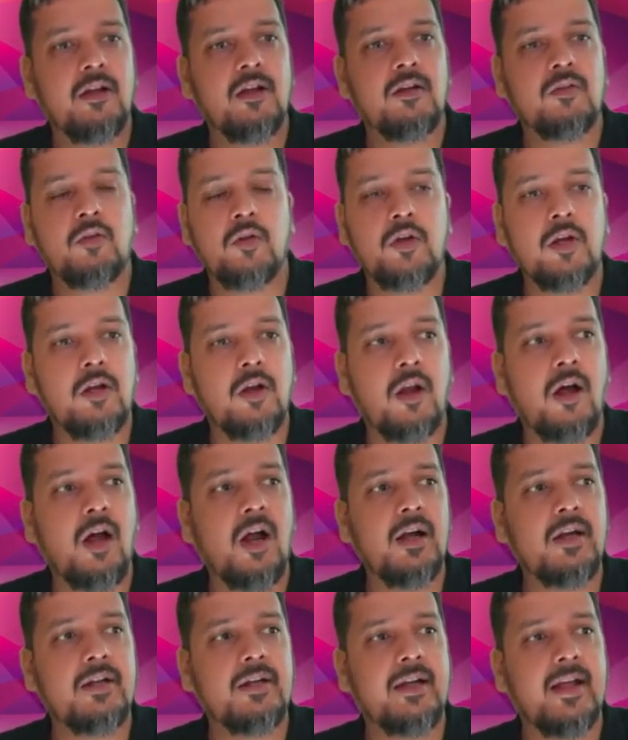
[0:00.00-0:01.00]
So you will
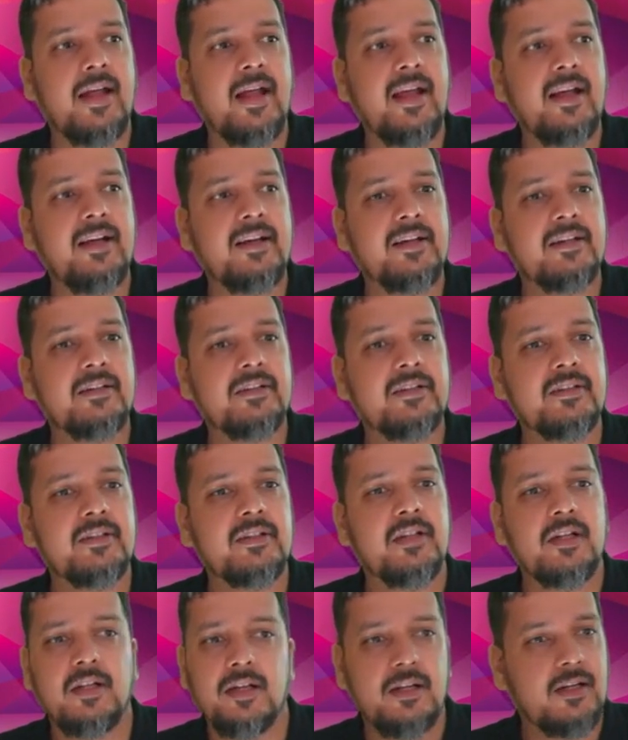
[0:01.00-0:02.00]
not take
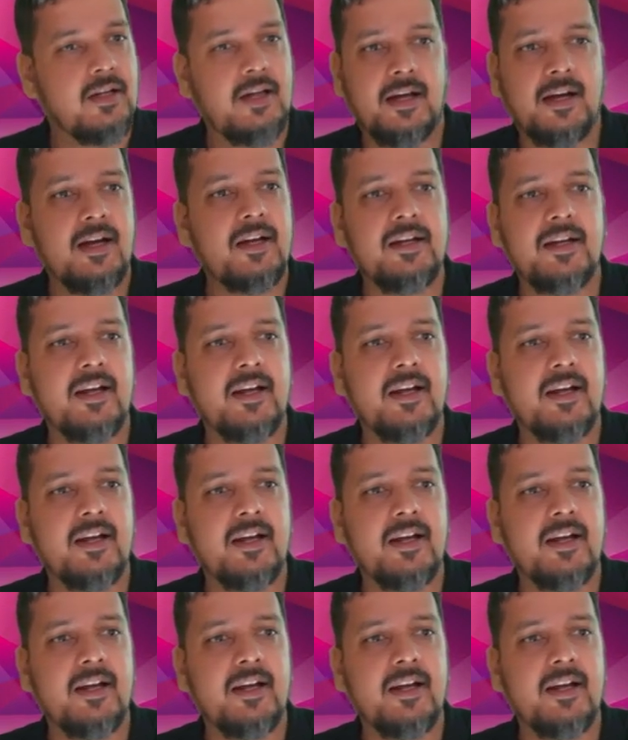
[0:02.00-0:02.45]
current